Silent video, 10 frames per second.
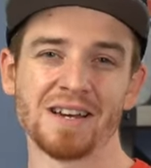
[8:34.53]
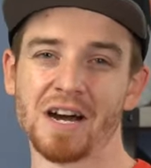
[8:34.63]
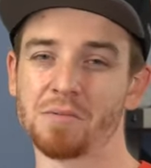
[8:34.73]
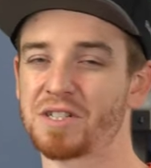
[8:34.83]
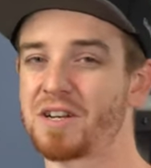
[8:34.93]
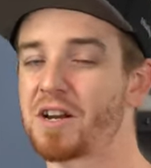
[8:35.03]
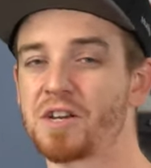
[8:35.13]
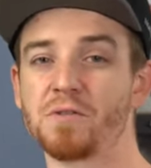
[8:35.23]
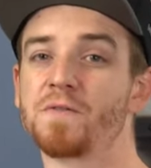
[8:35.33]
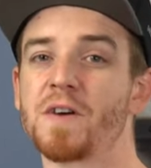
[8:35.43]
I'm just not a
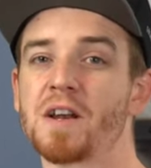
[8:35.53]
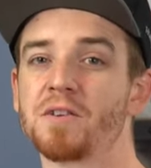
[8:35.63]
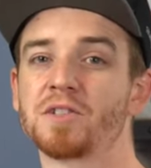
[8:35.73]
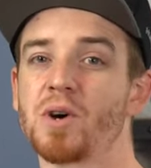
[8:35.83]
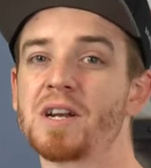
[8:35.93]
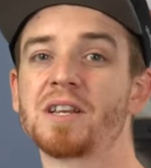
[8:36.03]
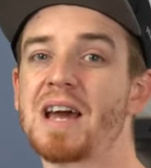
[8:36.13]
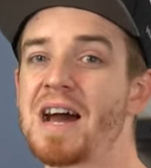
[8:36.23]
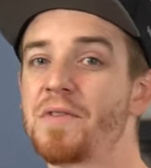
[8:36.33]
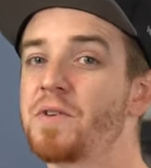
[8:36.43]
huge fan of those, so I didn't
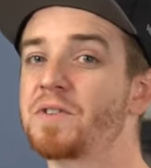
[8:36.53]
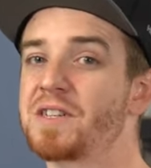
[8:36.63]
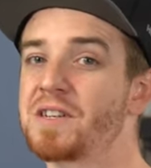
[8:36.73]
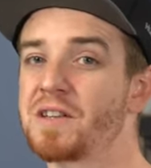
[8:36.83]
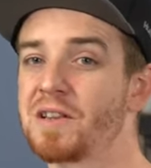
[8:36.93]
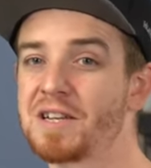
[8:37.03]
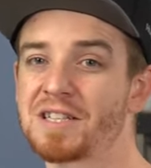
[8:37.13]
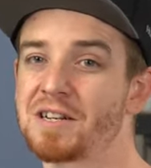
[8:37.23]
add those to any of the list,